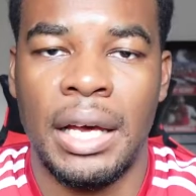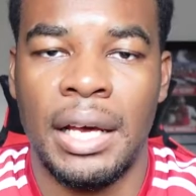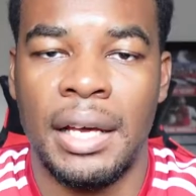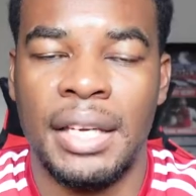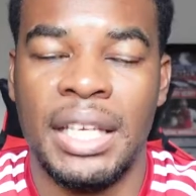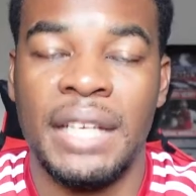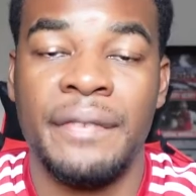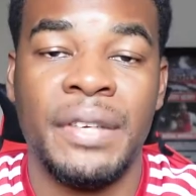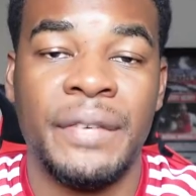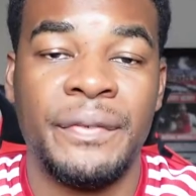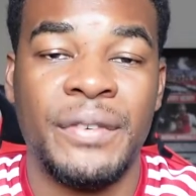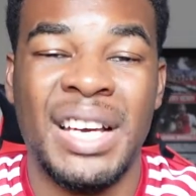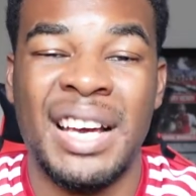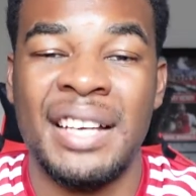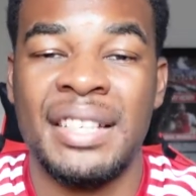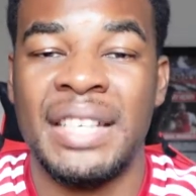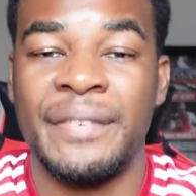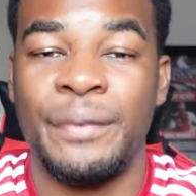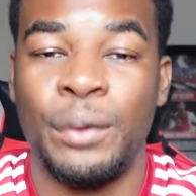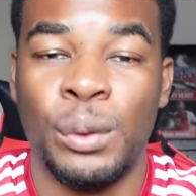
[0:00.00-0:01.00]
And even if you
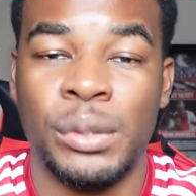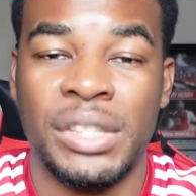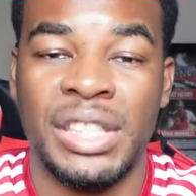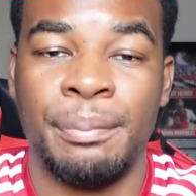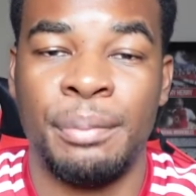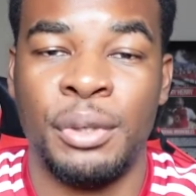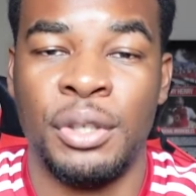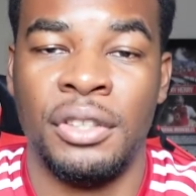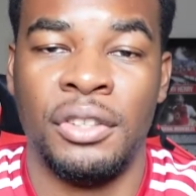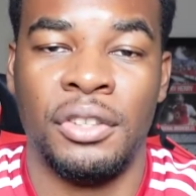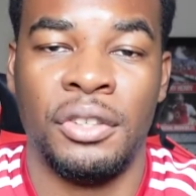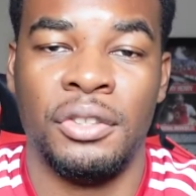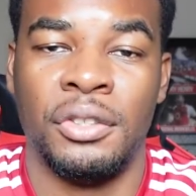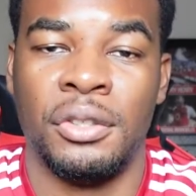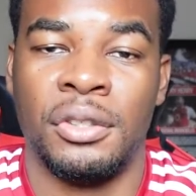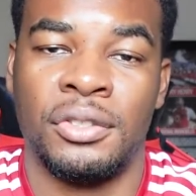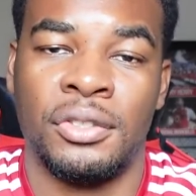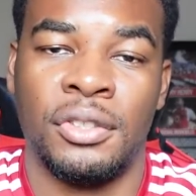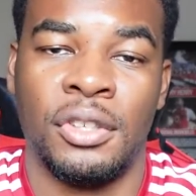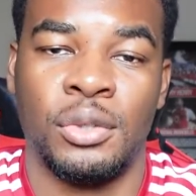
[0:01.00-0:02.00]
had difficulty putting on
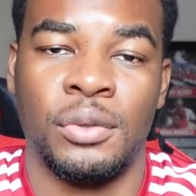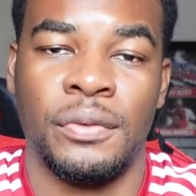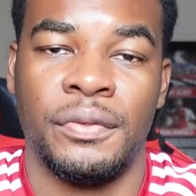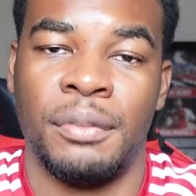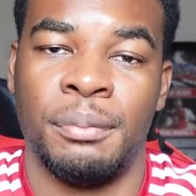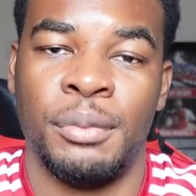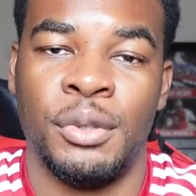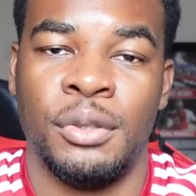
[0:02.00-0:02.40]
your socks with your